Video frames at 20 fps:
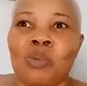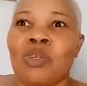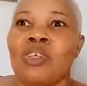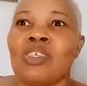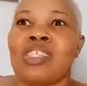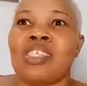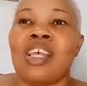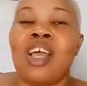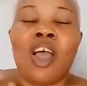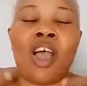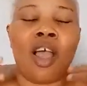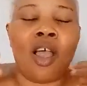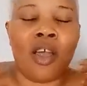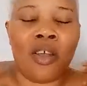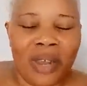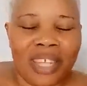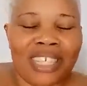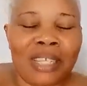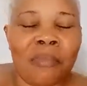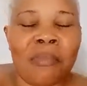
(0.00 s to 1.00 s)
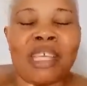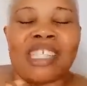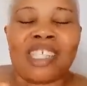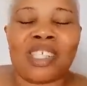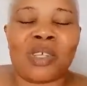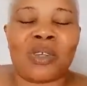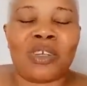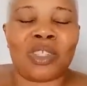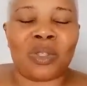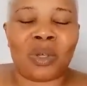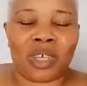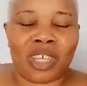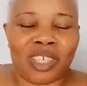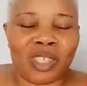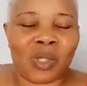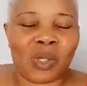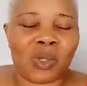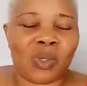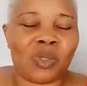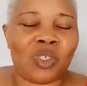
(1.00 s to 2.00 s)
because already Mercy's already
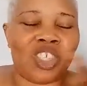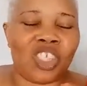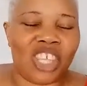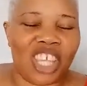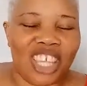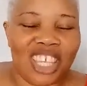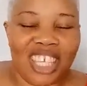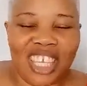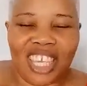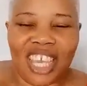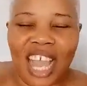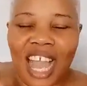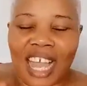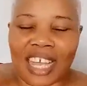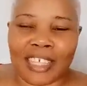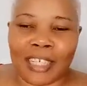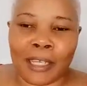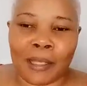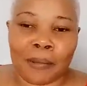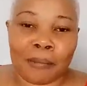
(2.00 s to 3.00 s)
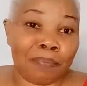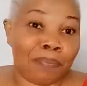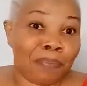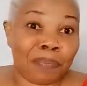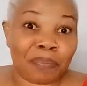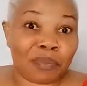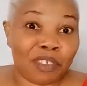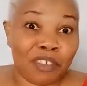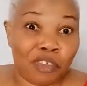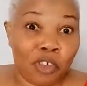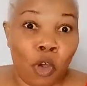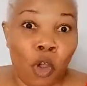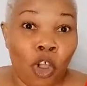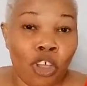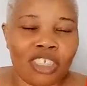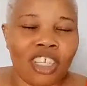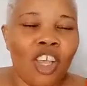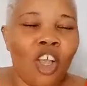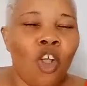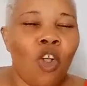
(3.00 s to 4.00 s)
talking to Sheyi and
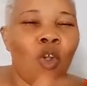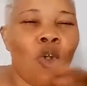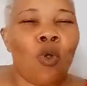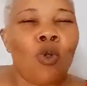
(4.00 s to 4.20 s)
Fraud.